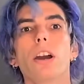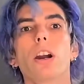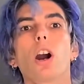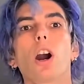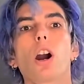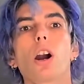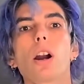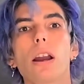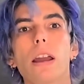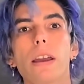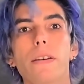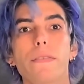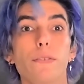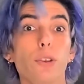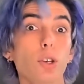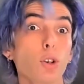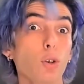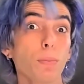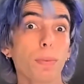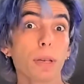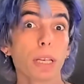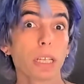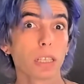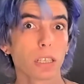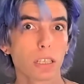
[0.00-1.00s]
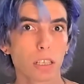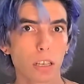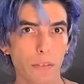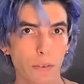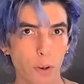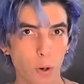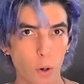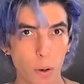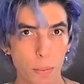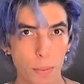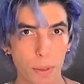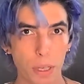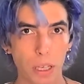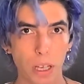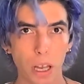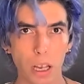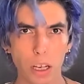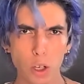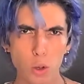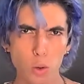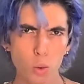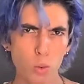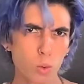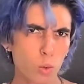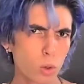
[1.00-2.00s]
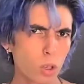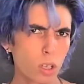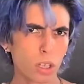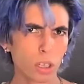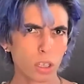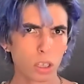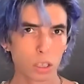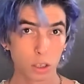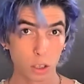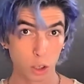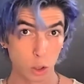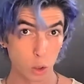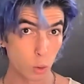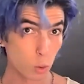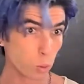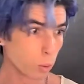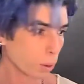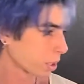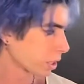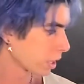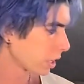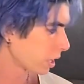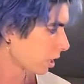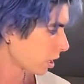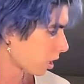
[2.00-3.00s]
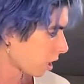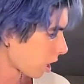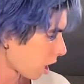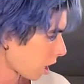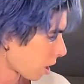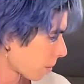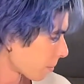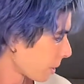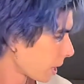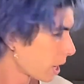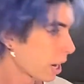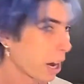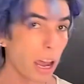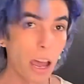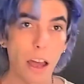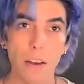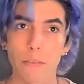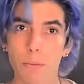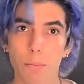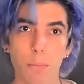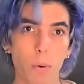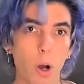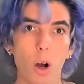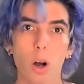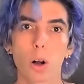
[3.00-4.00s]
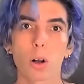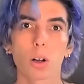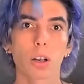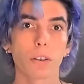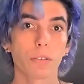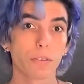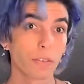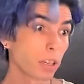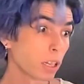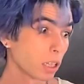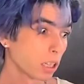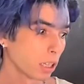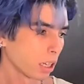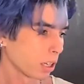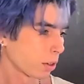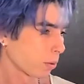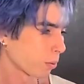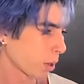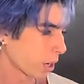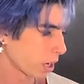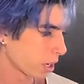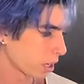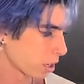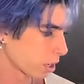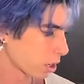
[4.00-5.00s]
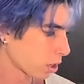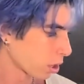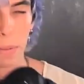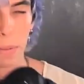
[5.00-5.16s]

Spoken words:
are a few pieces of equipment that you will need, and I have them all conveniently right here.